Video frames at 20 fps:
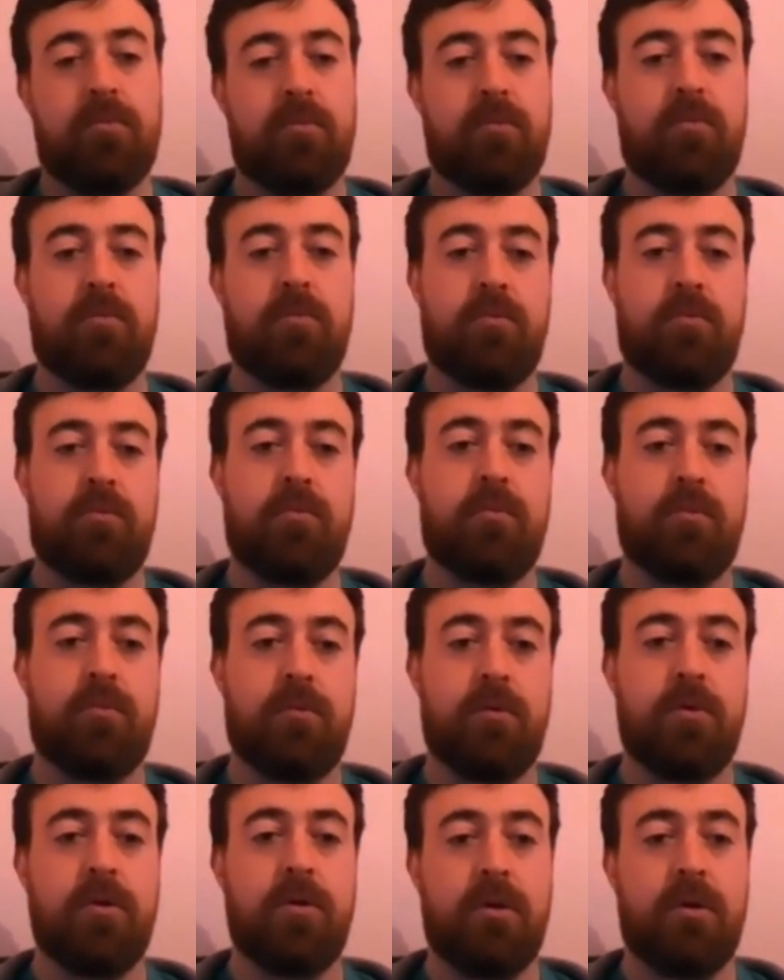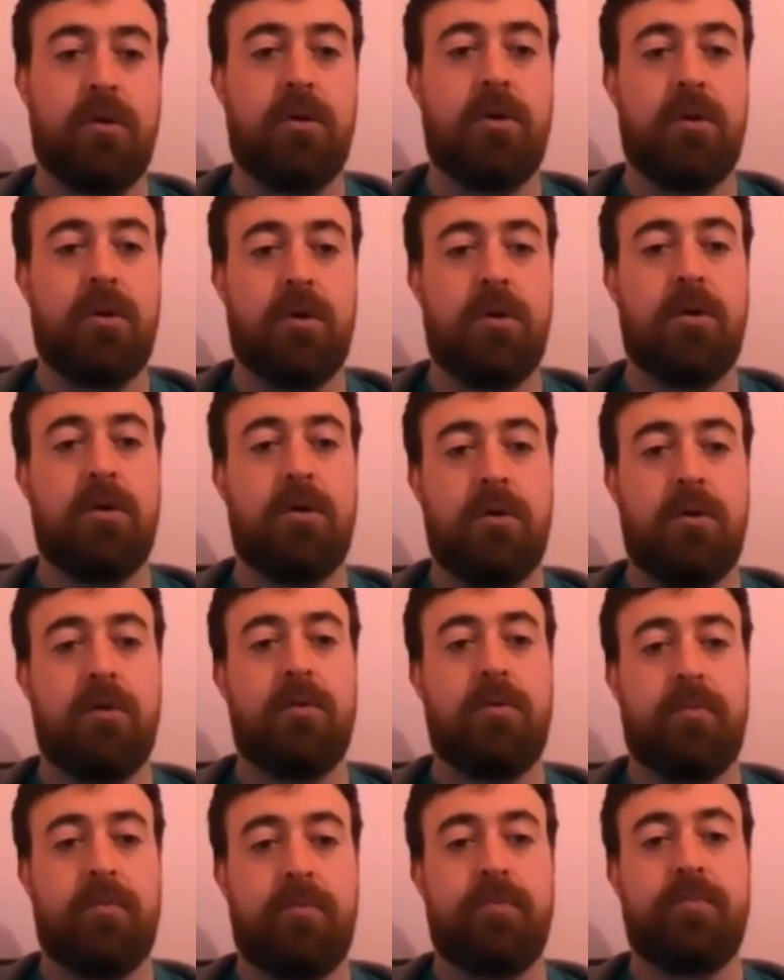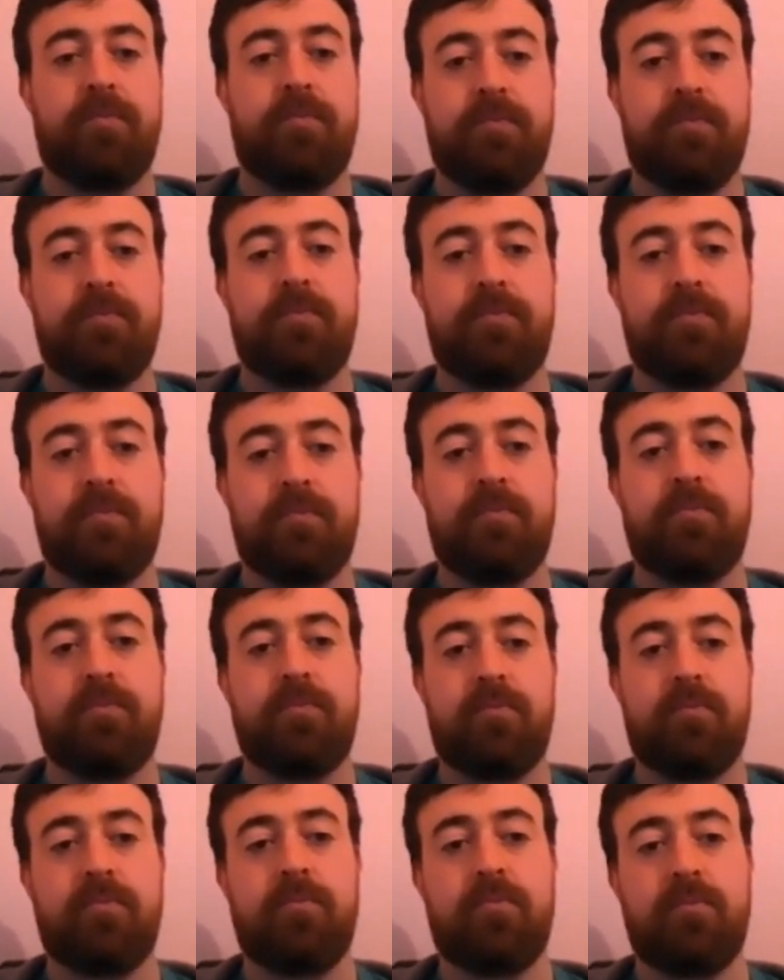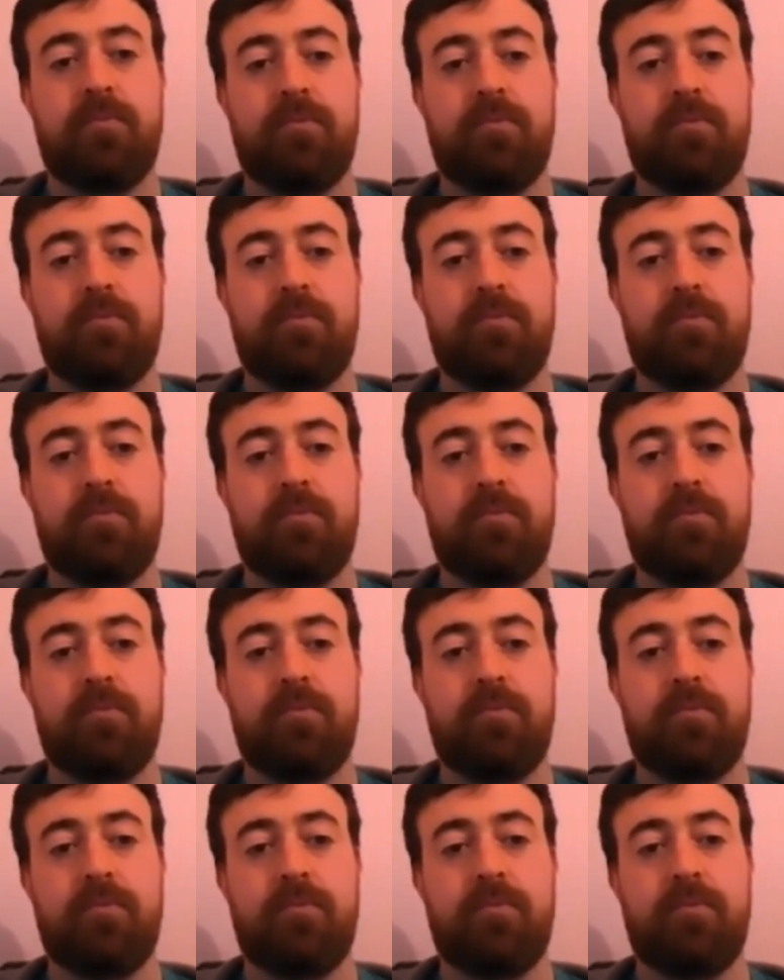(not speaking)